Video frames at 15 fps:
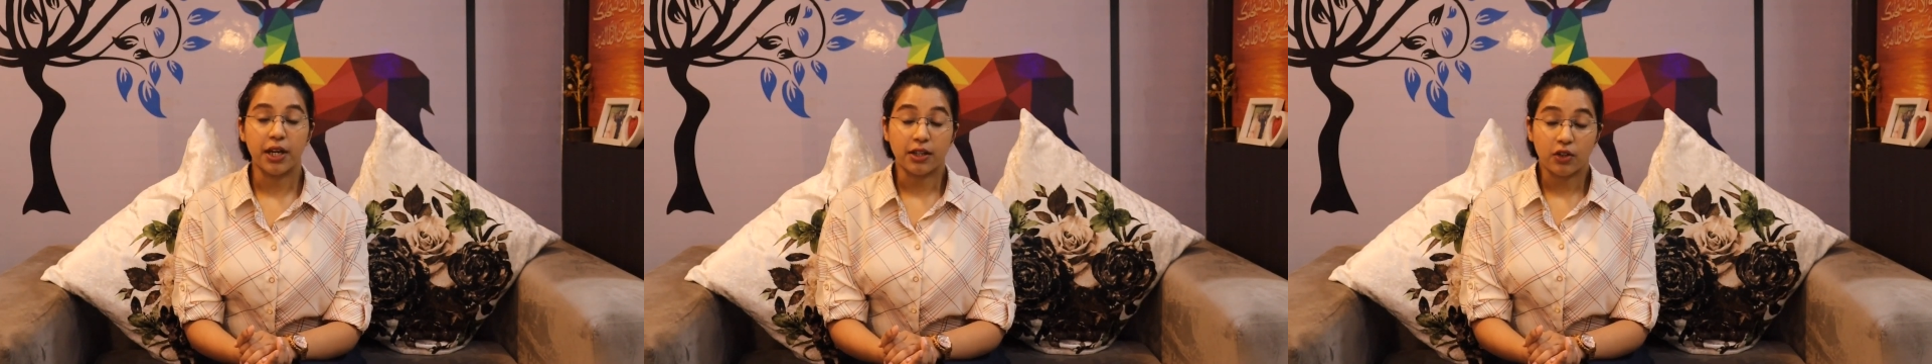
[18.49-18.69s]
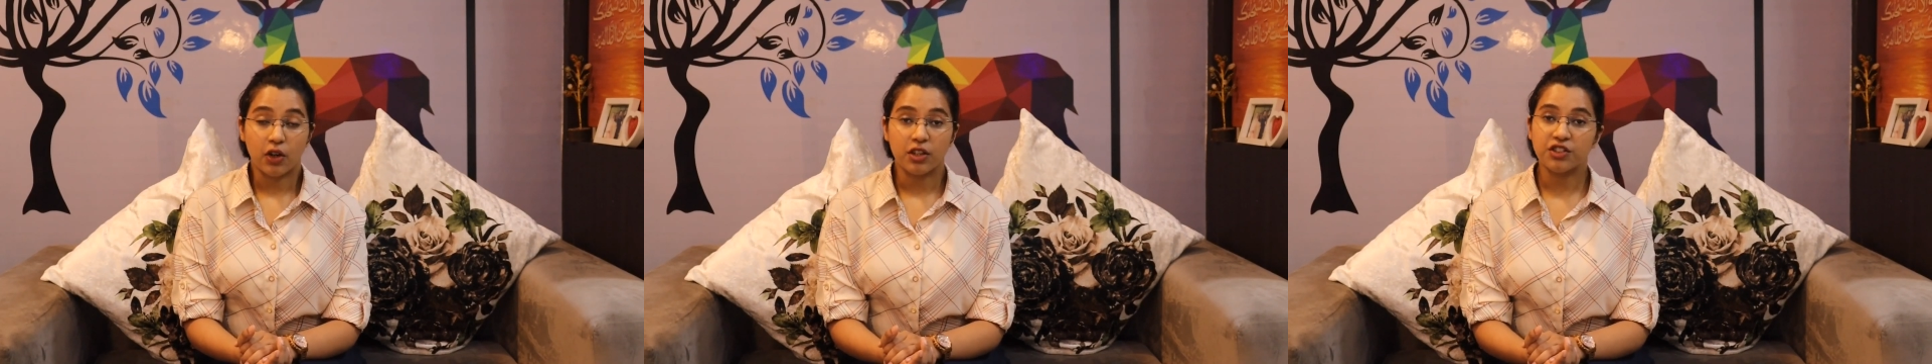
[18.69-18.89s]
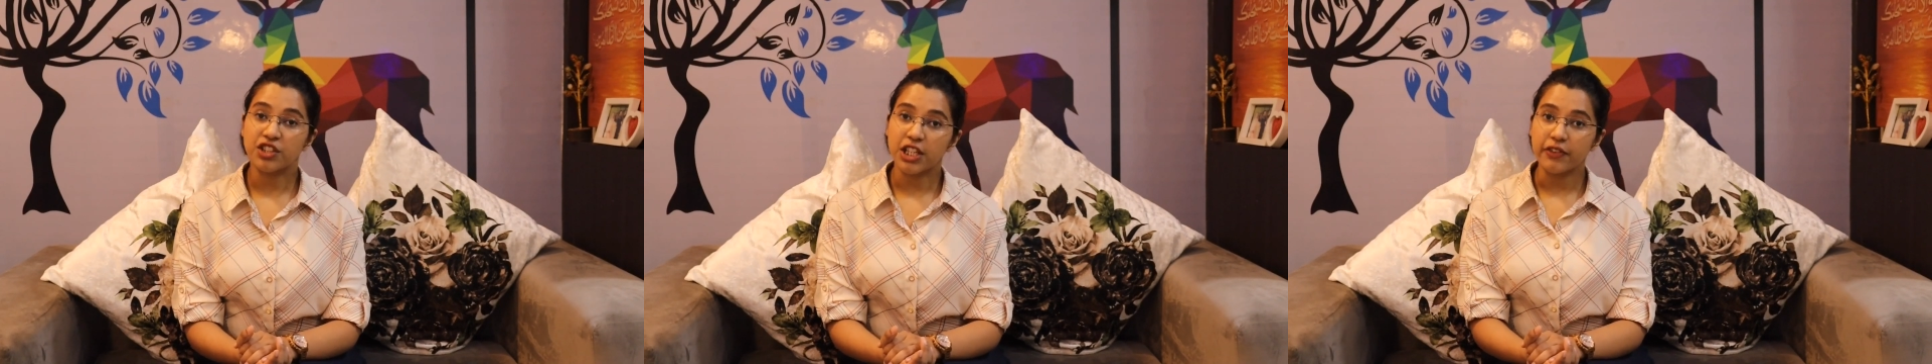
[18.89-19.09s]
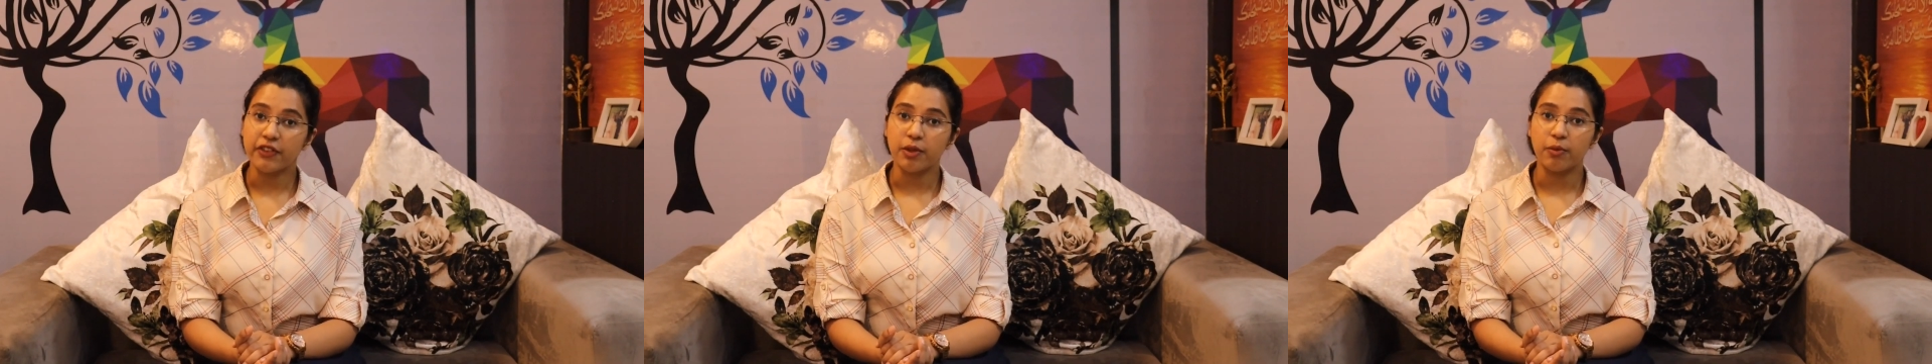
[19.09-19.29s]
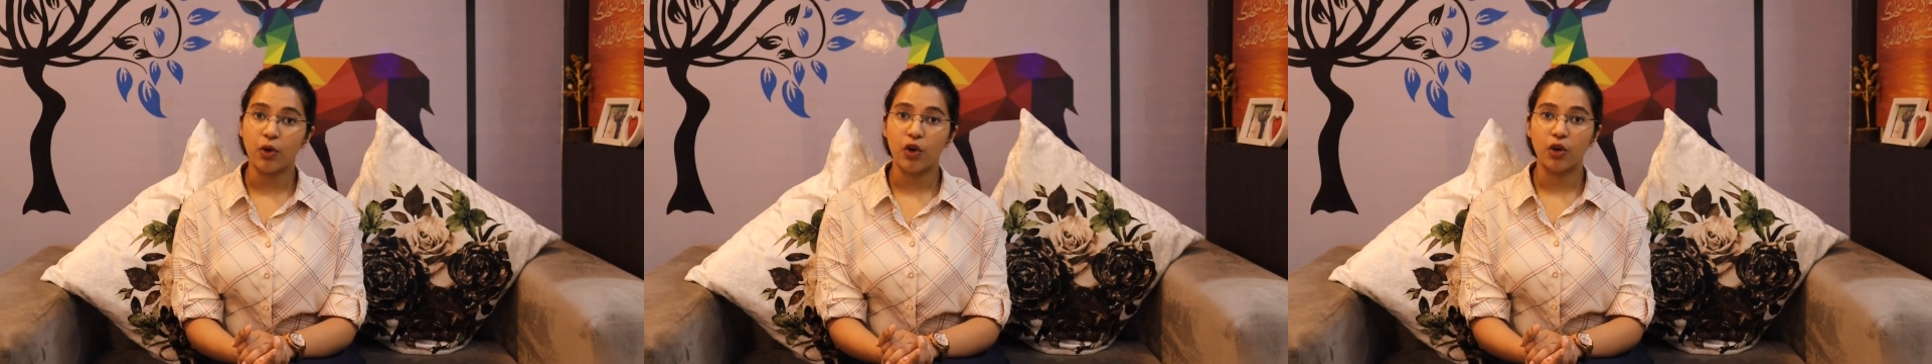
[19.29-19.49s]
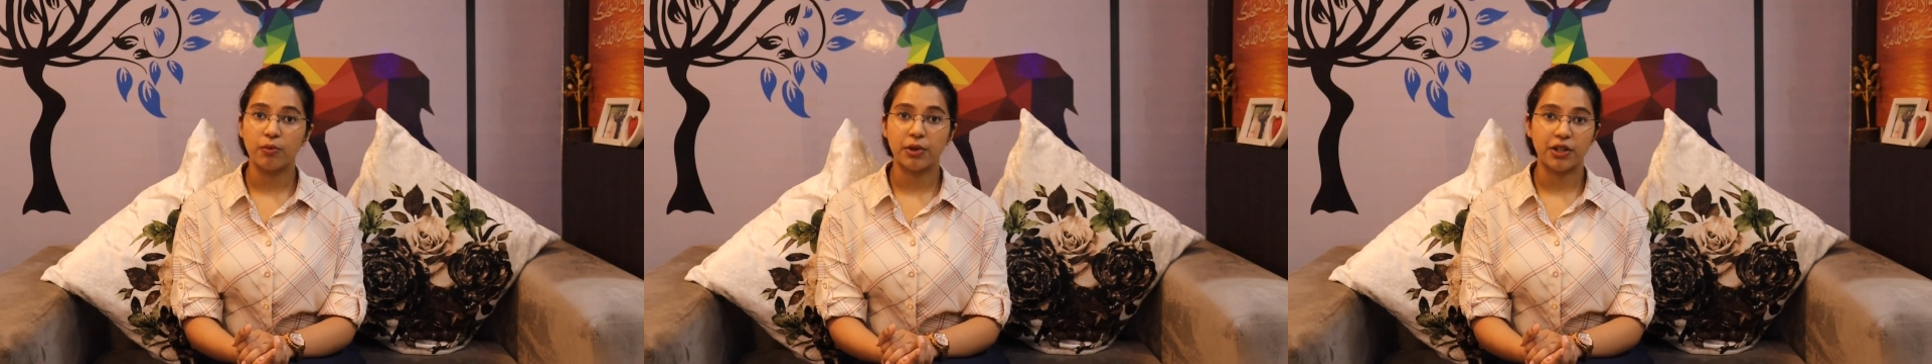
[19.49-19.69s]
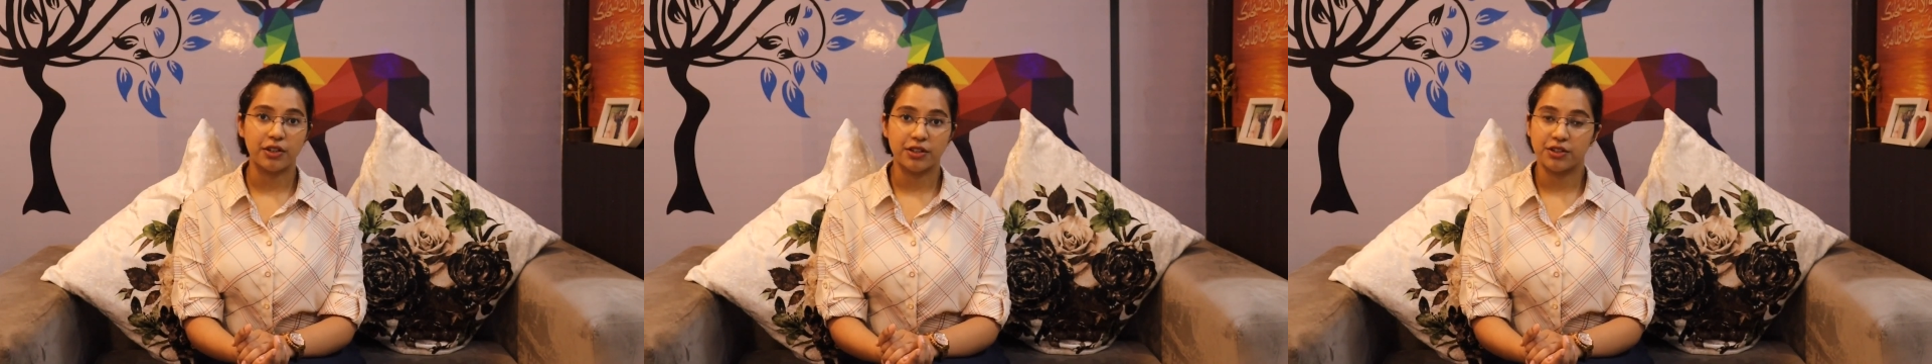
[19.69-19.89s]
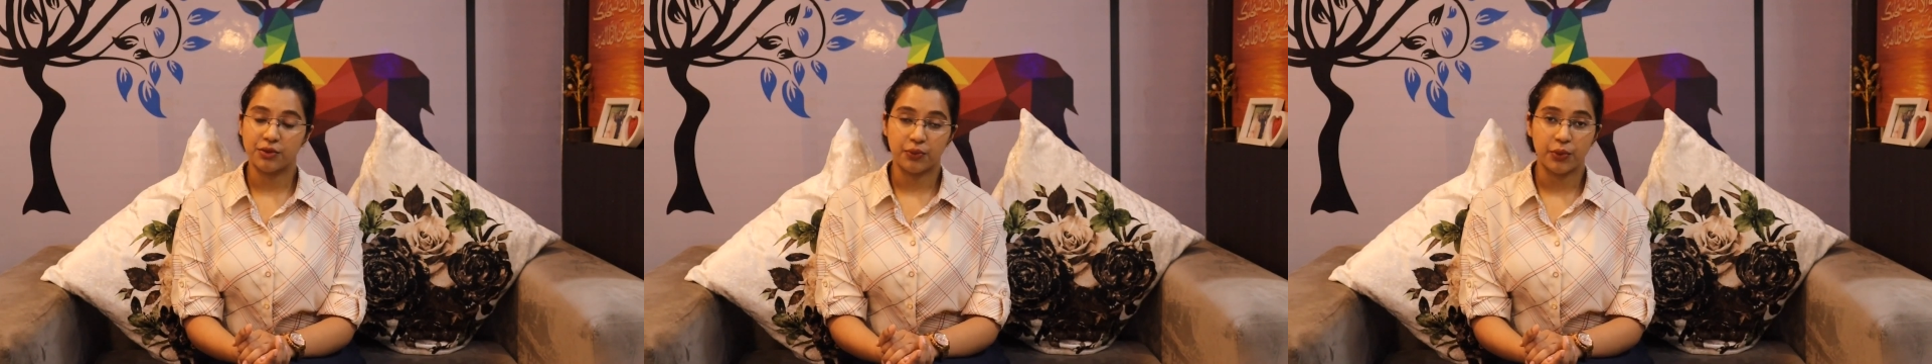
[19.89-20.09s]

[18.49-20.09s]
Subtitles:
acknowledged even more because